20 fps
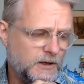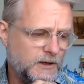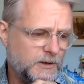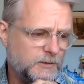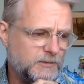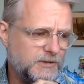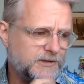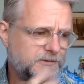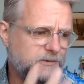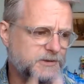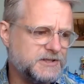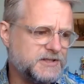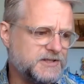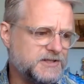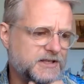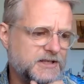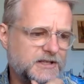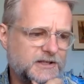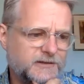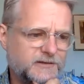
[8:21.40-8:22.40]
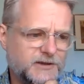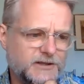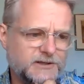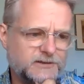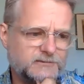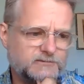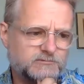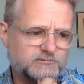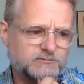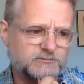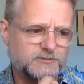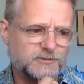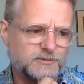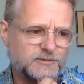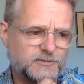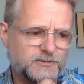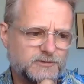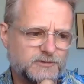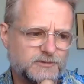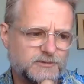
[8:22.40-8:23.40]
But if we just think of it in
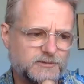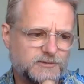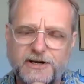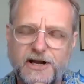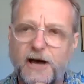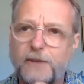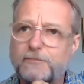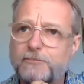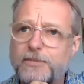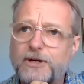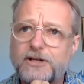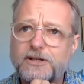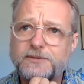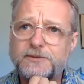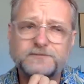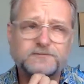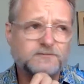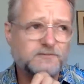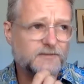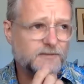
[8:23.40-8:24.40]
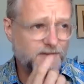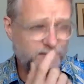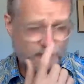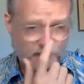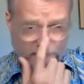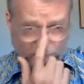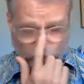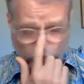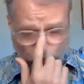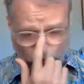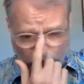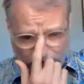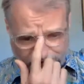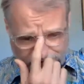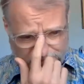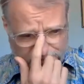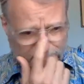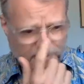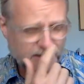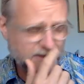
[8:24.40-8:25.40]
terms of number, if you have 1
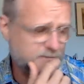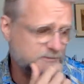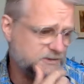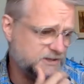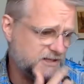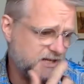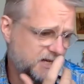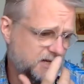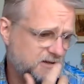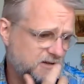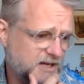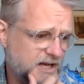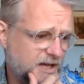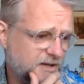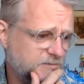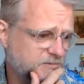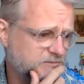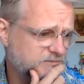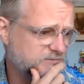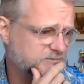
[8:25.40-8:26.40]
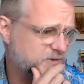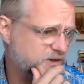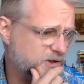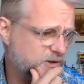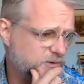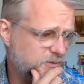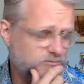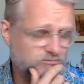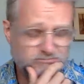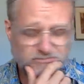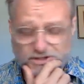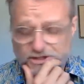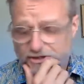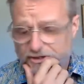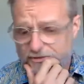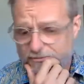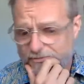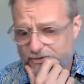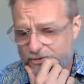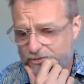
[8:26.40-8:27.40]
spelling mistake, okay, 2,
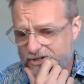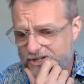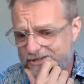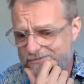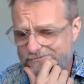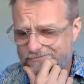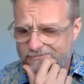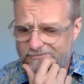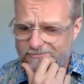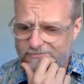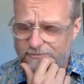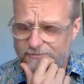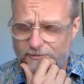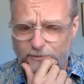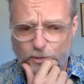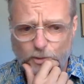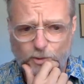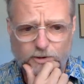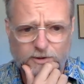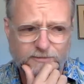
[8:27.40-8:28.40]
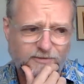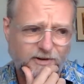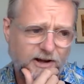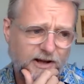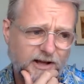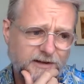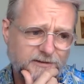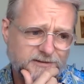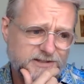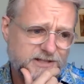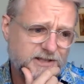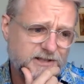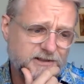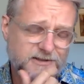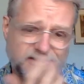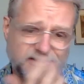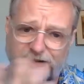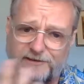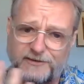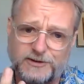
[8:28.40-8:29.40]
sure, 3, 4, 5, 6,
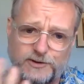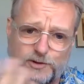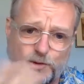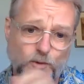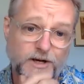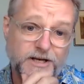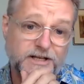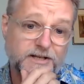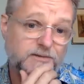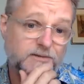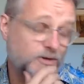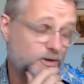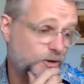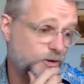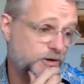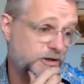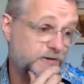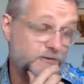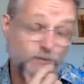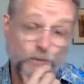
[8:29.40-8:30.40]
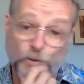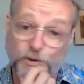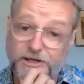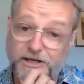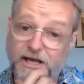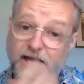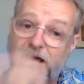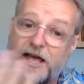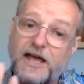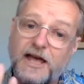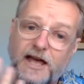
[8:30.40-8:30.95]
7, 20, 30, 40.